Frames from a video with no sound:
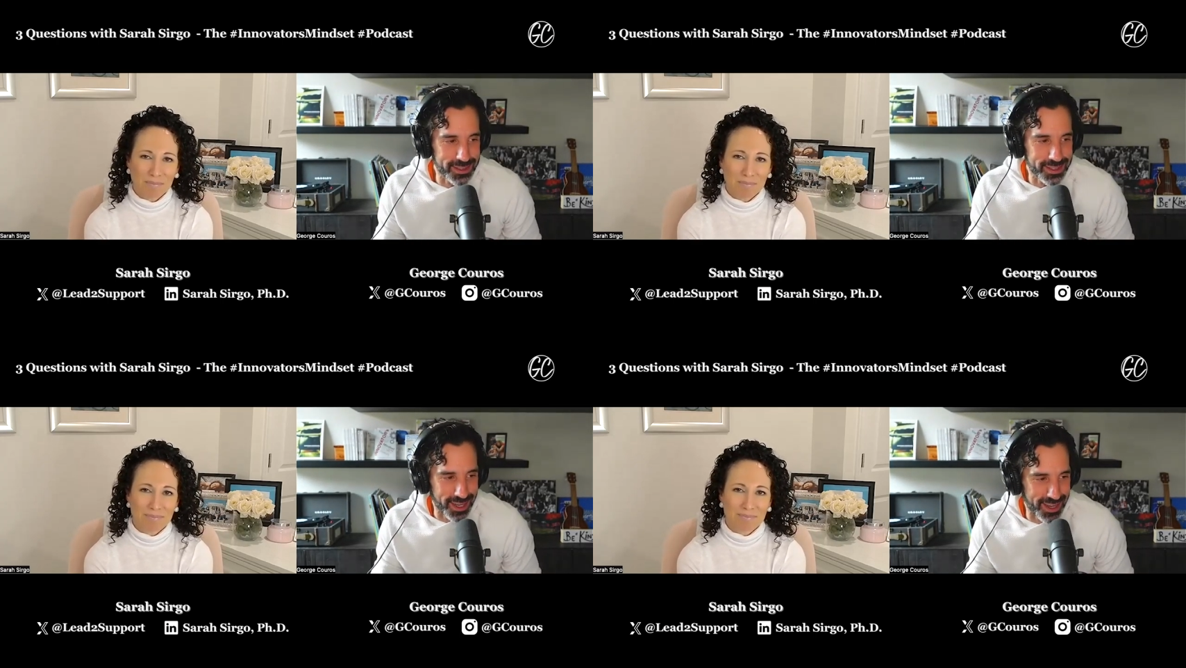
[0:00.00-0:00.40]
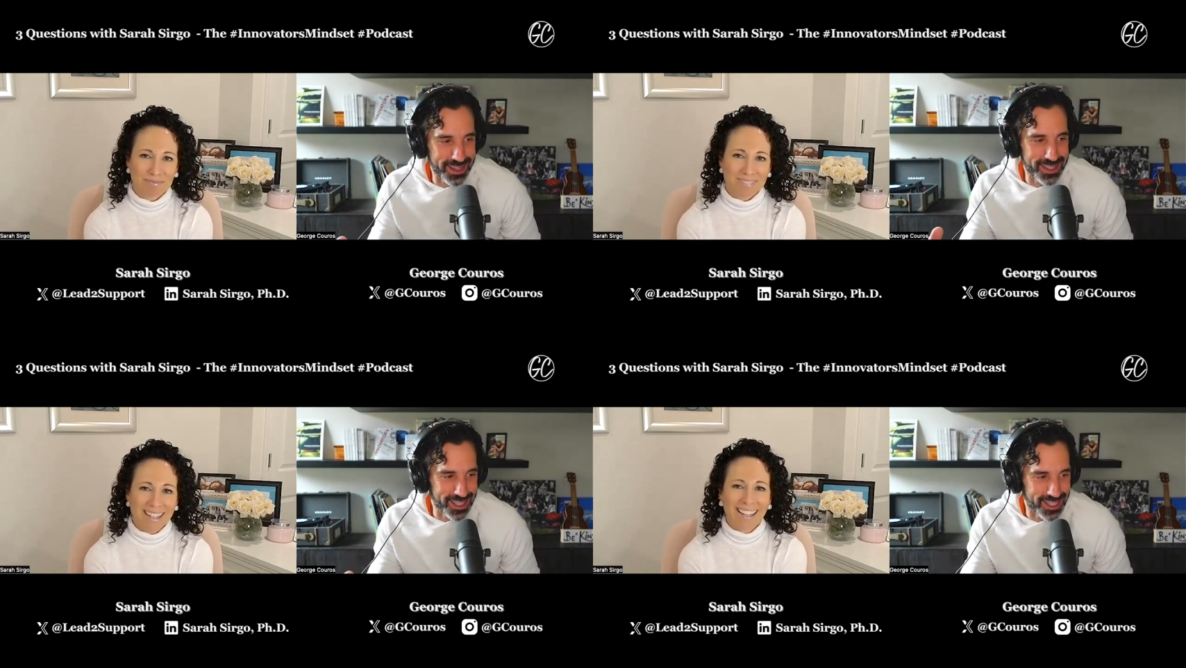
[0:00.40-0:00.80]

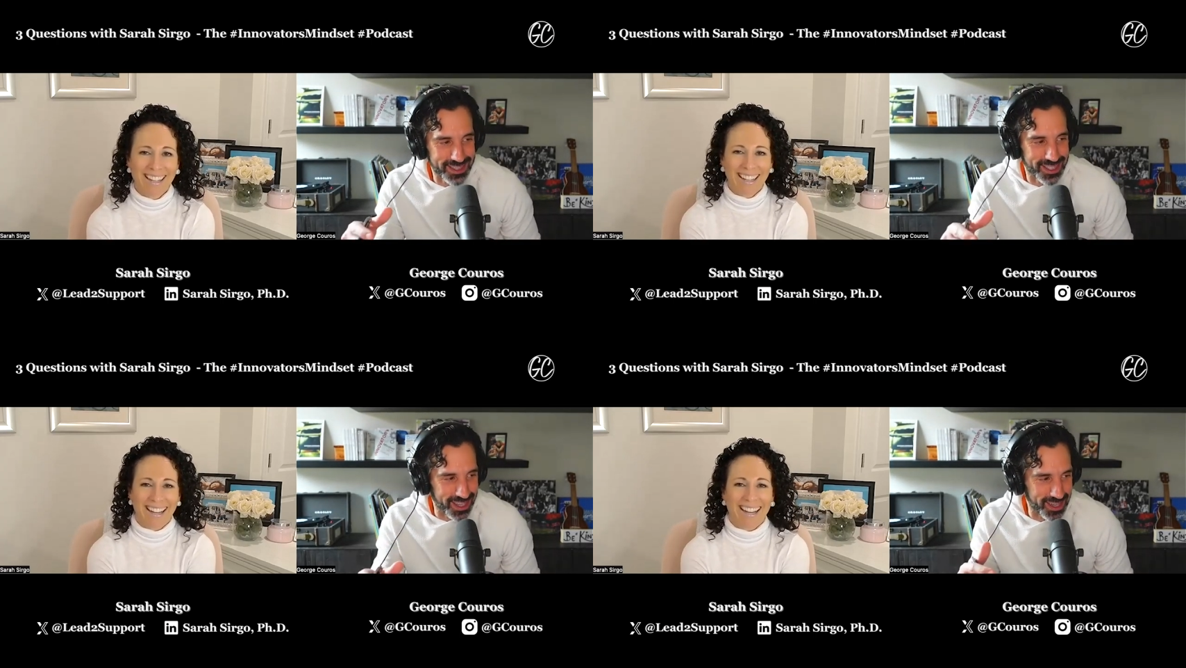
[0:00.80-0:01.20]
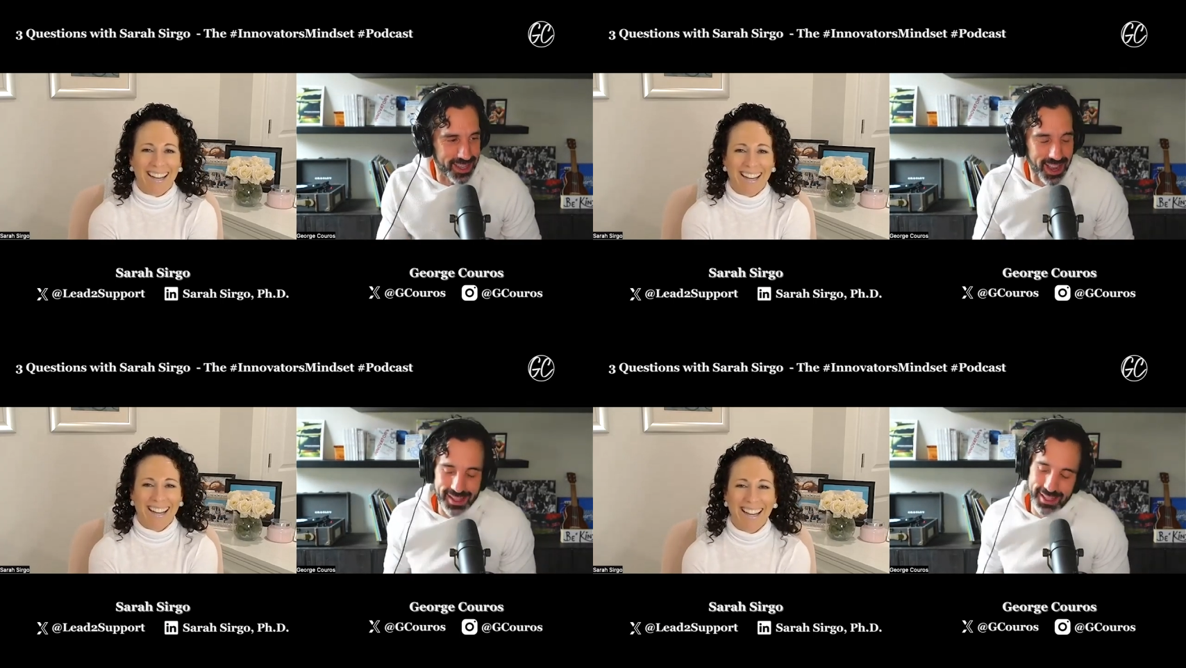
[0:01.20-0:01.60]

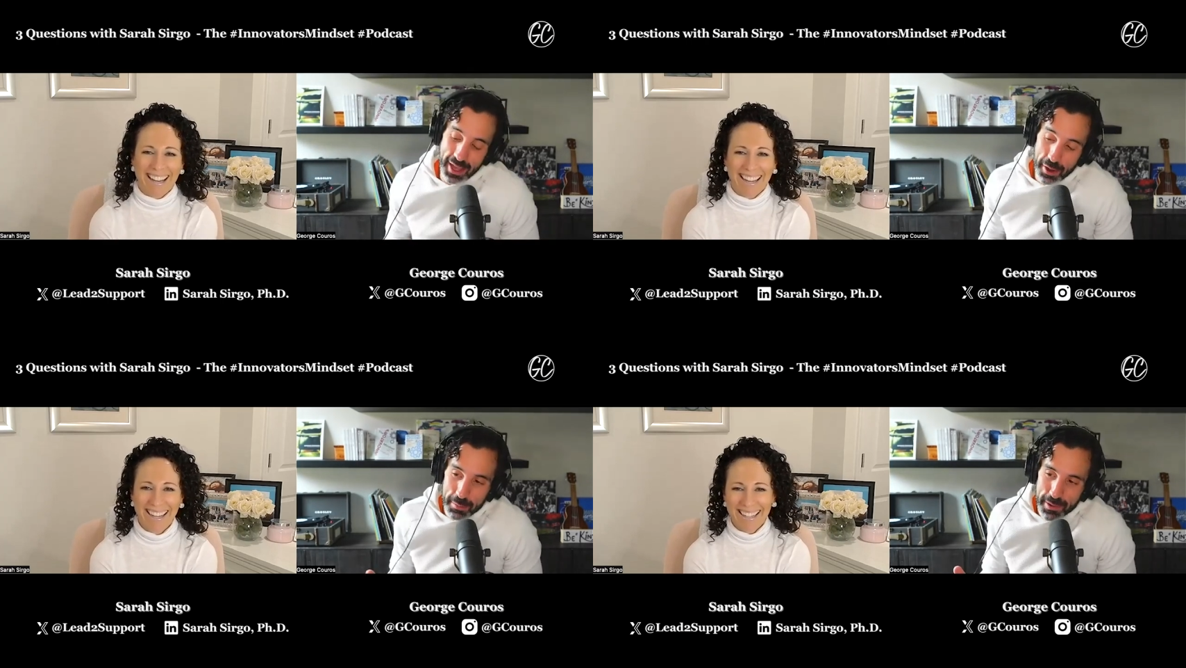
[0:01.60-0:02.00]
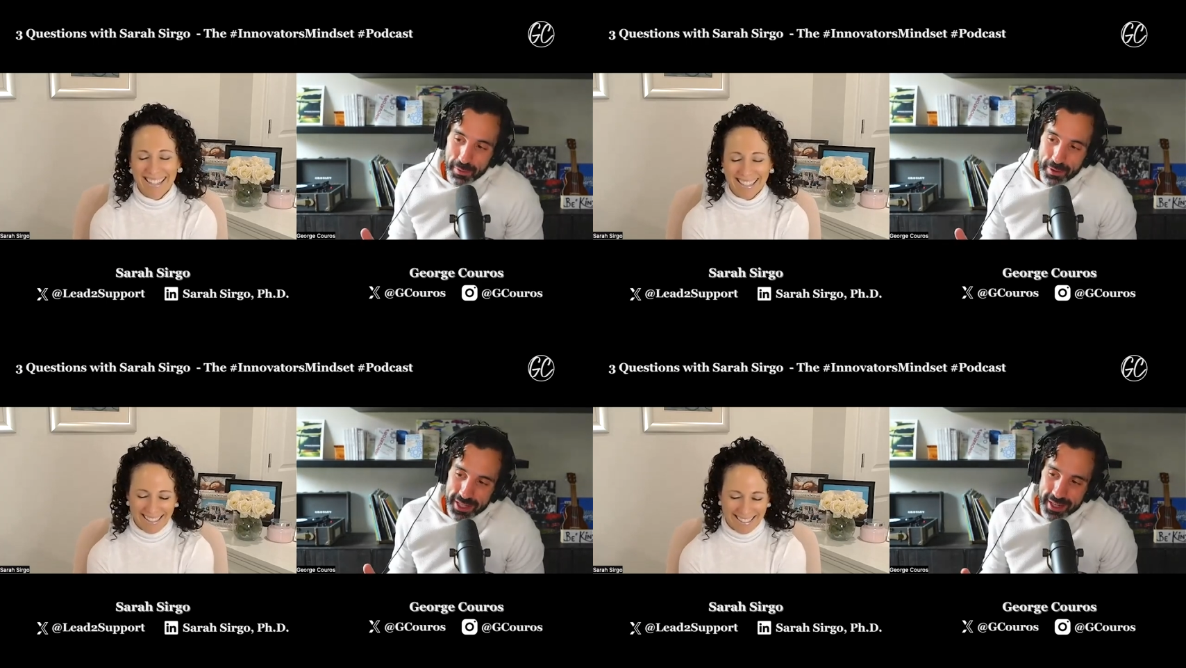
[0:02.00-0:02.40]
Speaker 1: dun, I thought that would have been
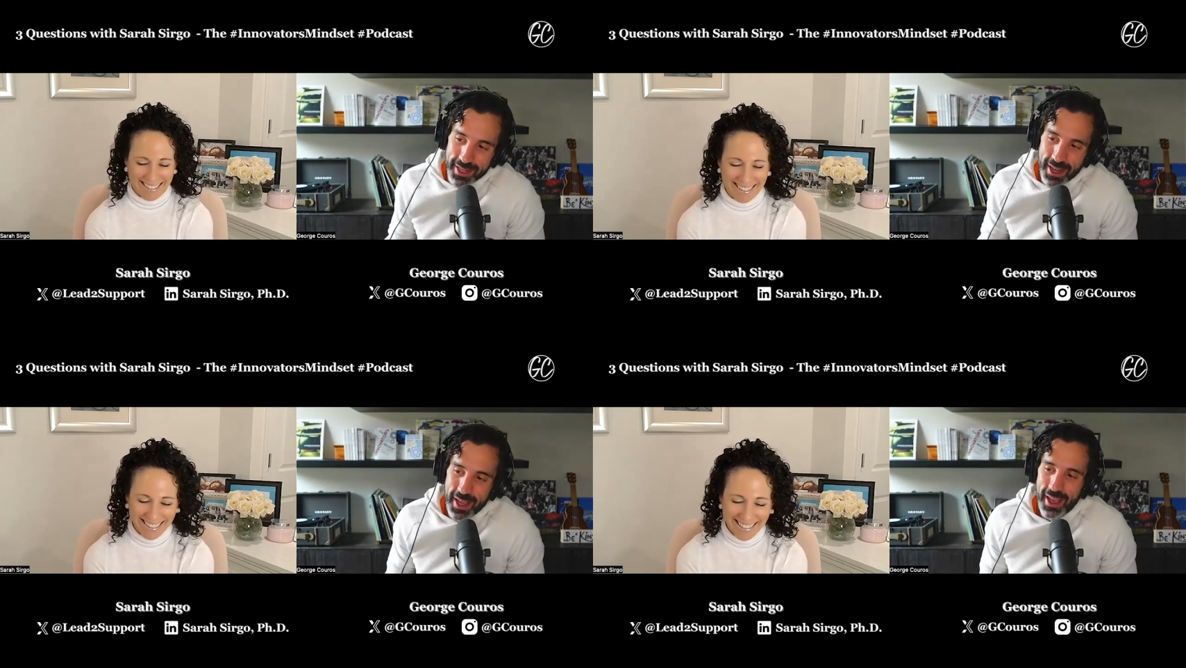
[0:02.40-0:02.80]
really good.